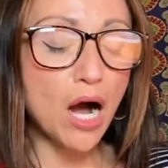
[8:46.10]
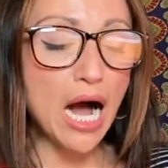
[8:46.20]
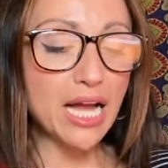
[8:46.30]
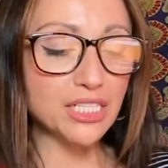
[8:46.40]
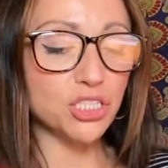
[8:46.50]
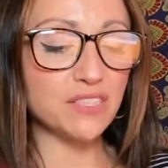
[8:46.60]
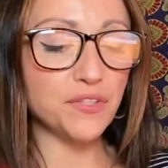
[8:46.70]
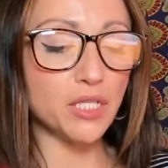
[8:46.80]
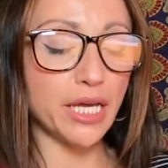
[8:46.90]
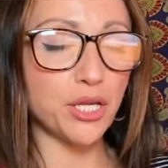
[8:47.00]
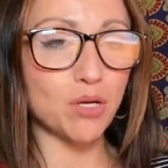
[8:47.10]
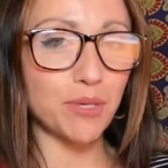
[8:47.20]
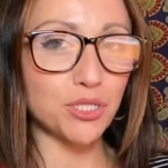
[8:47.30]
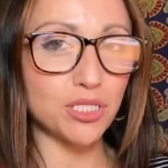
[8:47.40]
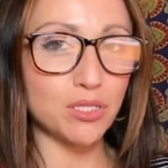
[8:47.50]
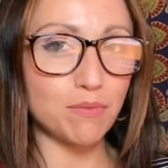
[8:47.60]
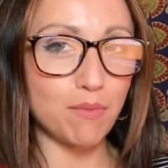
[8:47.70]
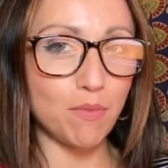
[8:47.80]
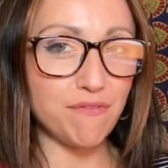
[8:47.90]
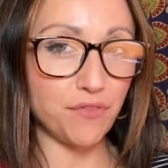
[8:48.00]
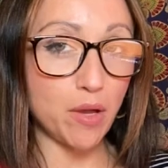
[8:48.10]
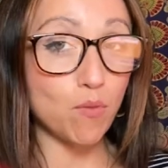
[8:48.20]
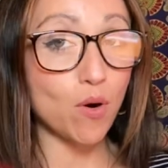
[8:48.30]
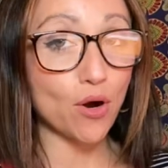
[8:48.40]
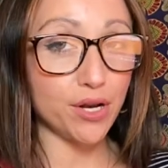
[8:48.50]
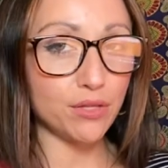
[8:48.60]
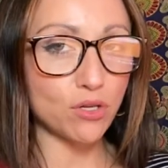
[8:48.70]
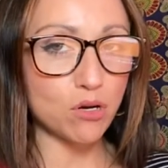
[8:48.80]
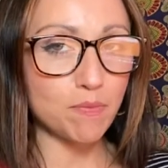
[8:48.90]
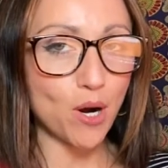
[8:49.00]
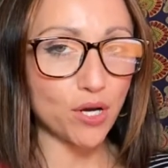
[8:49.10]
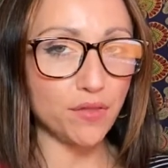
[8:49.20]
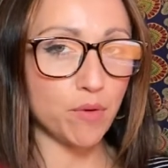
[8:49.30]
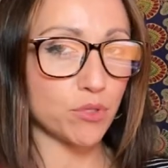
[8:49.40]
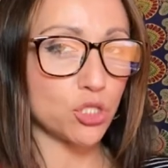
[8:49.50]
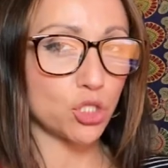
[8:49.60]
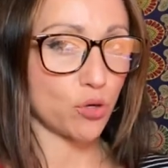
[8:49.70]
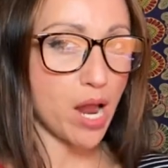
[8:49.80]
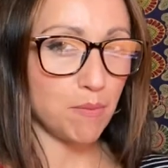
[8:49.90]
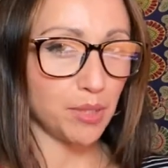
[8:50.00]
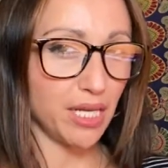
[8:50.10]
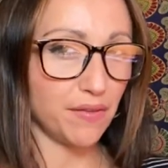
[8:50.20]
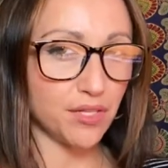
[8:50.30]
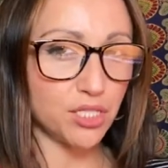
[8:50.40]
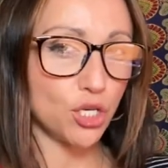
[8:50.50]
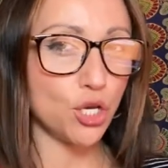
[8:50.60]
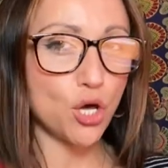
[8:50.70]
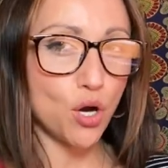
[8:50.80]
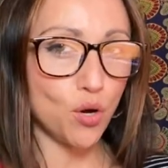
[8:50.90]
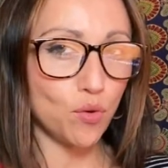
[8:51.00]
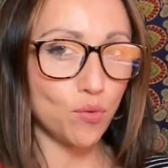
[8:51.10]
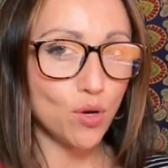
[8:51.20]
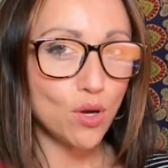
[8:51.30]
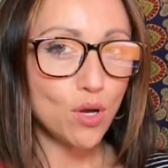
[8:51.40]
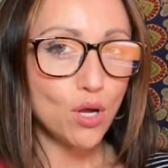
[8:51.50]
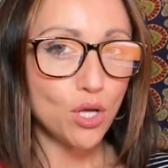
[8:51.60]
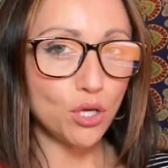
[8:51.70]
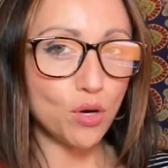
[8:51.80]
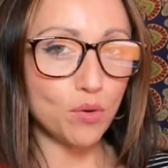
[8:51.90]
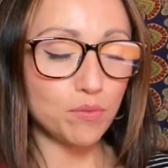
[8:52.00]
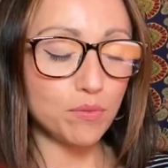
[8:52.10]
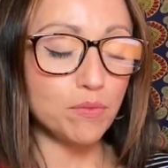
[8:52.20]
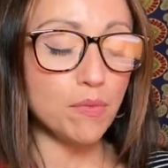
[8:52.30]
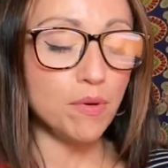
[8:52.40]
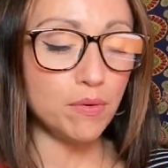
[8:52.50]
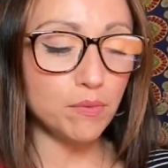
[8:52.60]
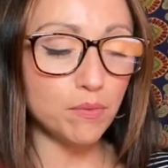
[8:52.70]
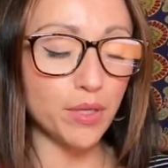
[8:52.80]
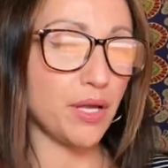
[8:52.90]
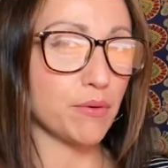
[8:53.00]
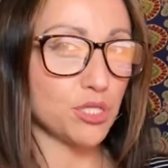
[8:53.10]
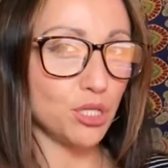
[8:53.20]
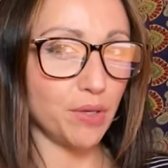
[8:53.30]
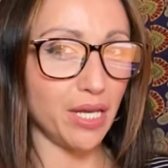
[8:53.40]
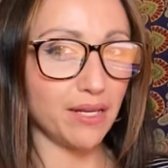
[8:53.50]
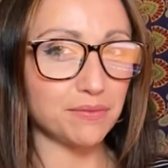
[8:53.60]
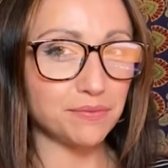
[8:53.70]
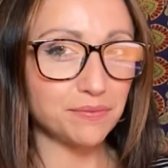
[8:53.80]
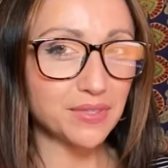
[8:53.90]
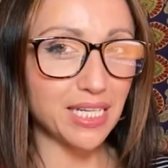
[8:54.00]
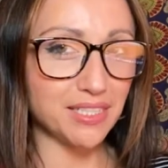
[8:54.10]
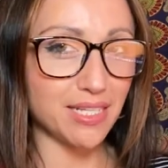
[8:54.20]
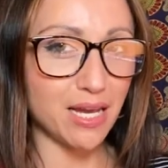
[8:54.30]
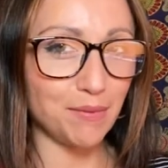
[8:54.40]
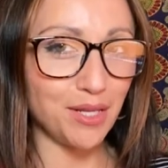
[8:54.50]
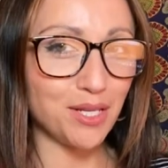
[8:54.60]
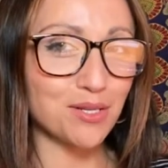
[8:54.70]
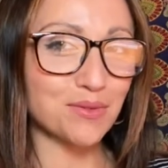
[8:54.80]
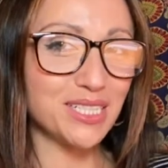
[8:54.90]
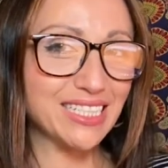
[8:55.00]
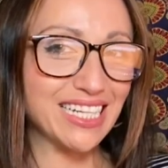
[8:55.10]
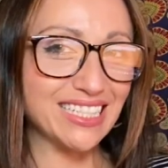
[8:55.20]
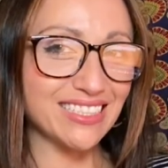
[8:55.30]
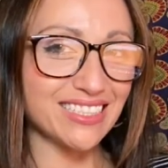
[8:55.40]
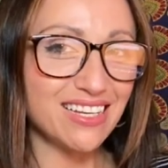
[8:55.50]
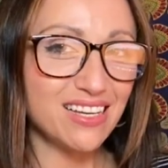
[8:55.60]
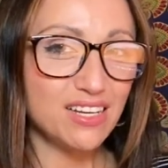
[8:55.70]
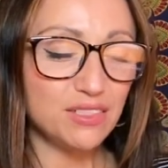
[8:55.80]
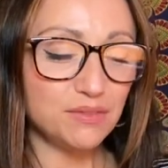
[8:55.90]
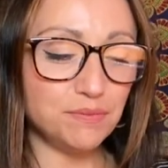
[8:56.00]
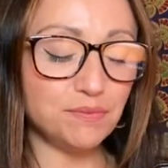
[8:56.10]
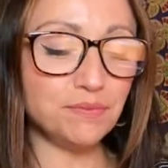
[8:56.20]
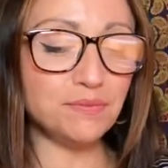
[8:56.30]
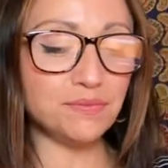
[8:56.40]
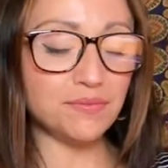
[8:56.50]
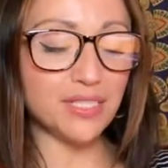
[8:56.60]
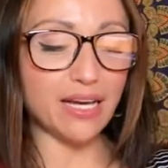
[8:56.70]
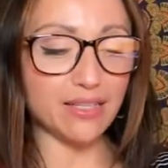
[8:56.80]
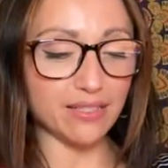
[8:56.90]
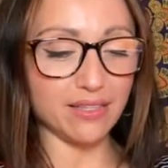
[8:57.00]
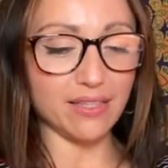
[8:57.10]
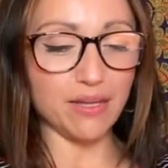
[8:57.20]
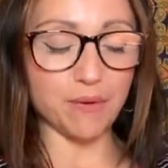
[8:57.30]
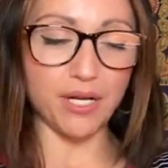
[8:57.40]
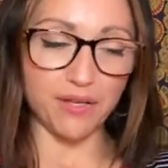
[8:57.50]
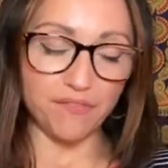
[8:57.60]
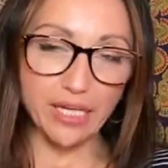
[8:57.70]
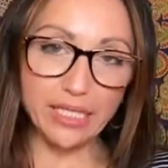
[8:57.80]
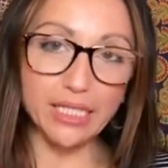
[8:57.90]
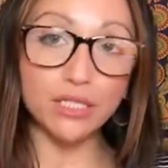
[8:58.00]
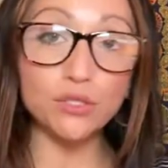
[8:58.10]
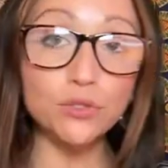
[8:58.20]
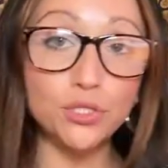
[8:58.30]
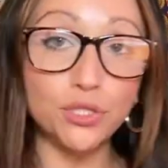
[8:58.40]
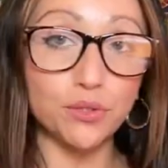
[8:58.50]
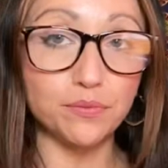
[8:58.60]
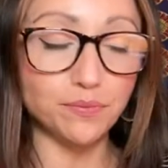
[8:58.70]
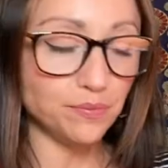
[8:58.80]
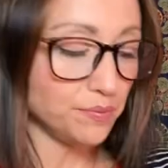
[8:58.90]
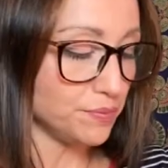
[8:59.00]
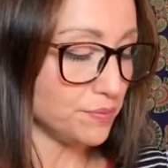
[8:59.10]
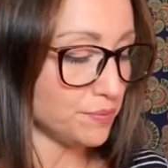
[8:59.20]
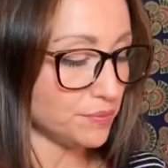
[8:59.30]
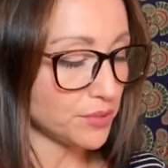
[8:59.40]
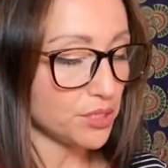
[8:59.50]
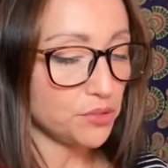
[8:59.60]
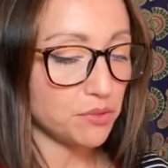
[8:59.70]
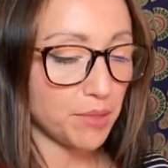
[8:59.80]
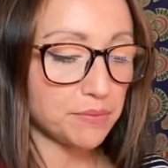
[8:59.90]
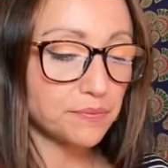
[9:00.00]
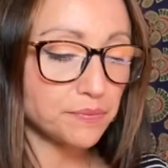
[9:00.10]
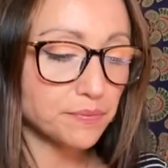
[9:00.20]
I just feel like your person, if they were in a third party, they were scrambling. They didn't know, you know, what they were doing at the time. They didn't realize that they were going to finally lose you. Excuse me.